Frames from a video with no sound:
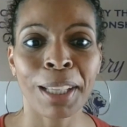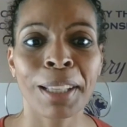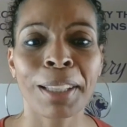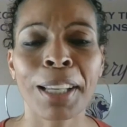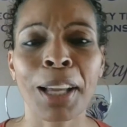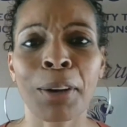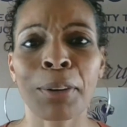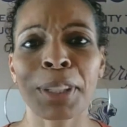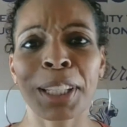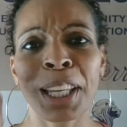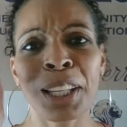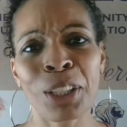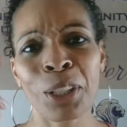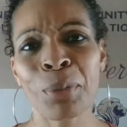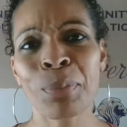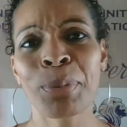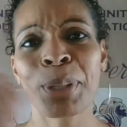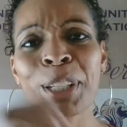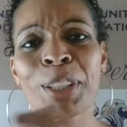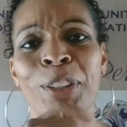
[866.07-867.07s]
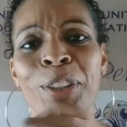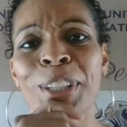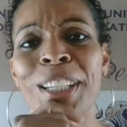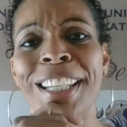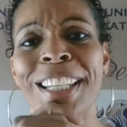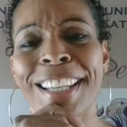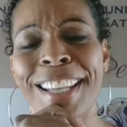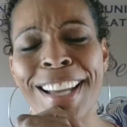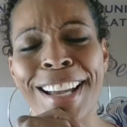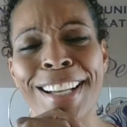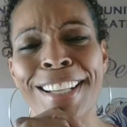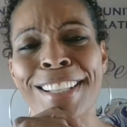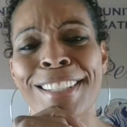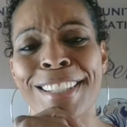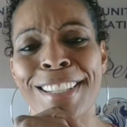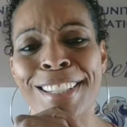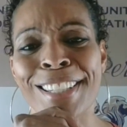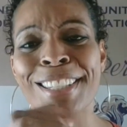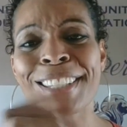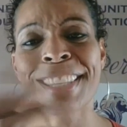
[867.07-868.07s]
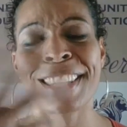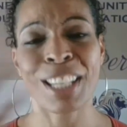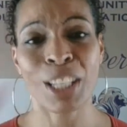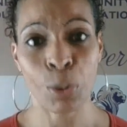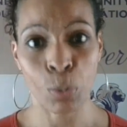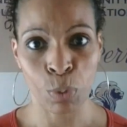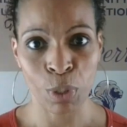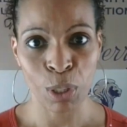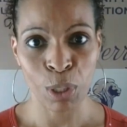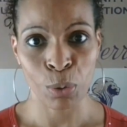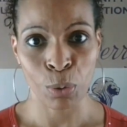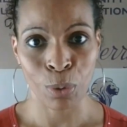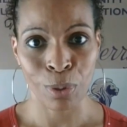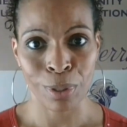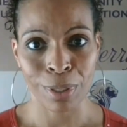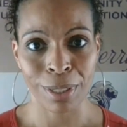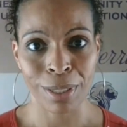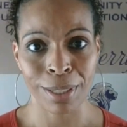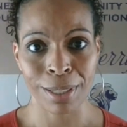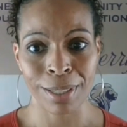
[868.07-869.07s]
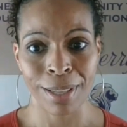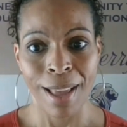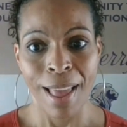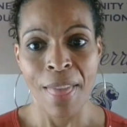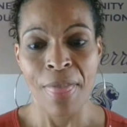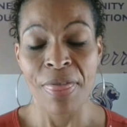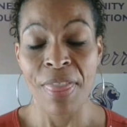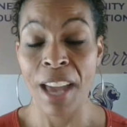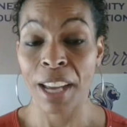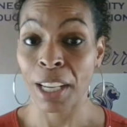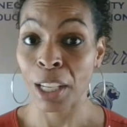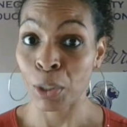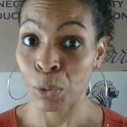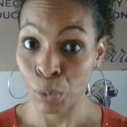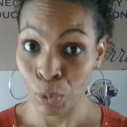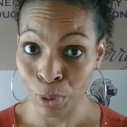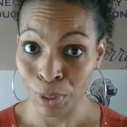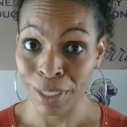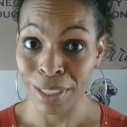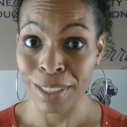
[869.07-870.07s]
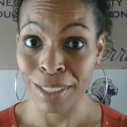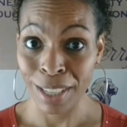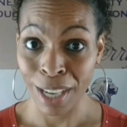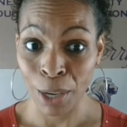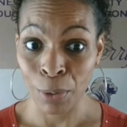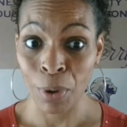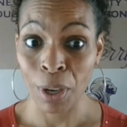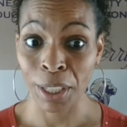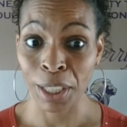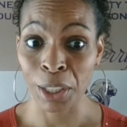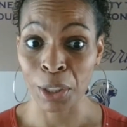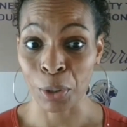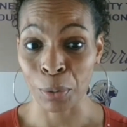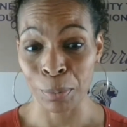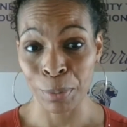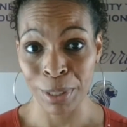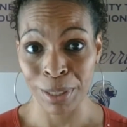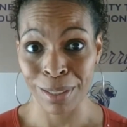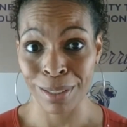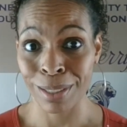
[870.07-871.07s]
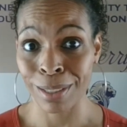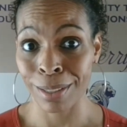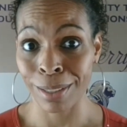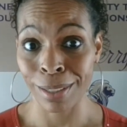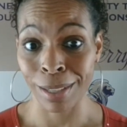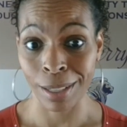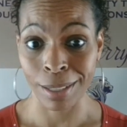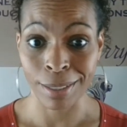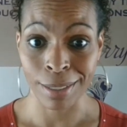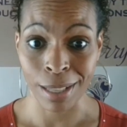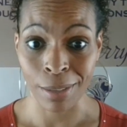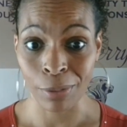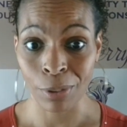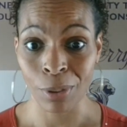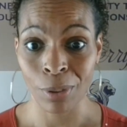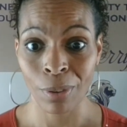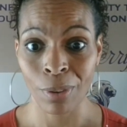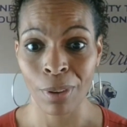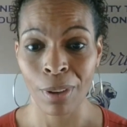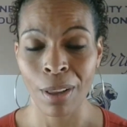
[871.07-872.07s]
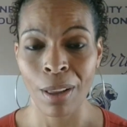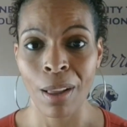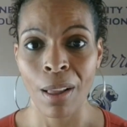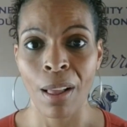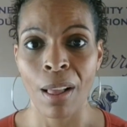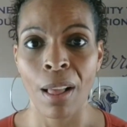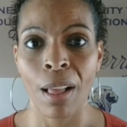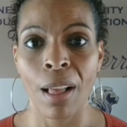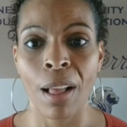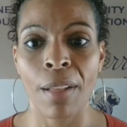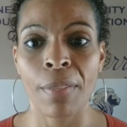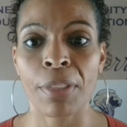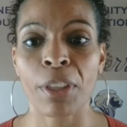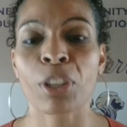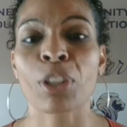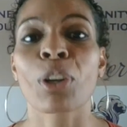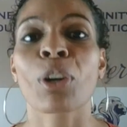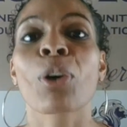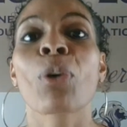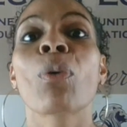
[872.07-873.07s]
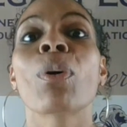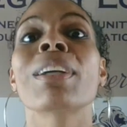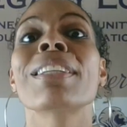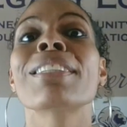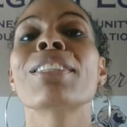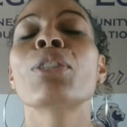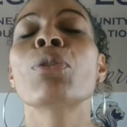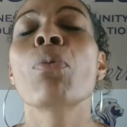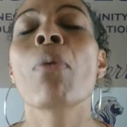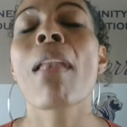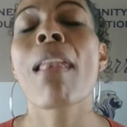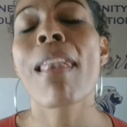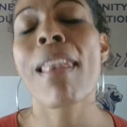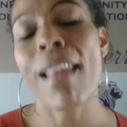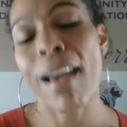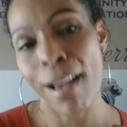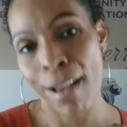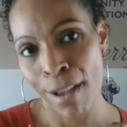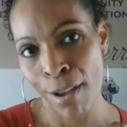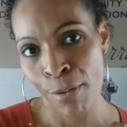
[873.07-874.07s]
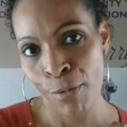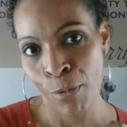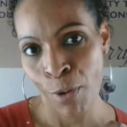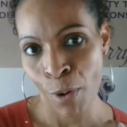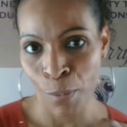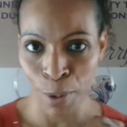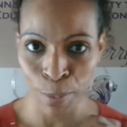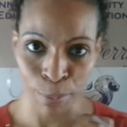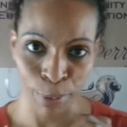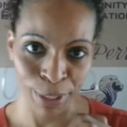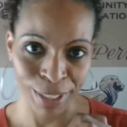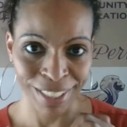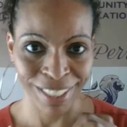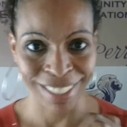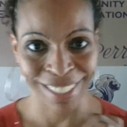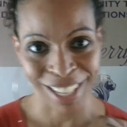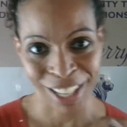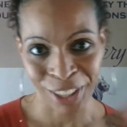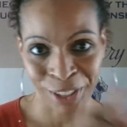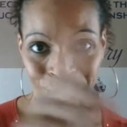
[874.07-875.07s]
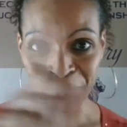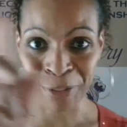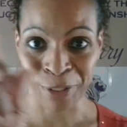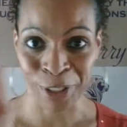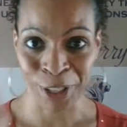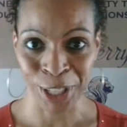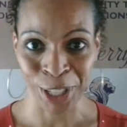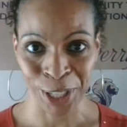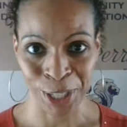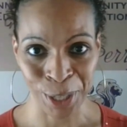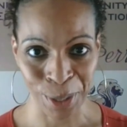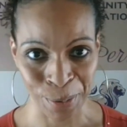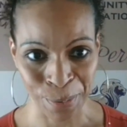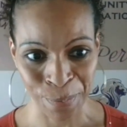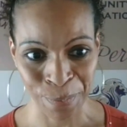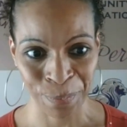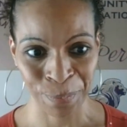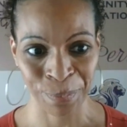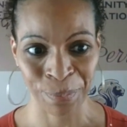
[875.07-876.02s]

Now, can you picture getting access to these resources that can really skyrocket your business to the next level? Then you're going to love what we put together for you.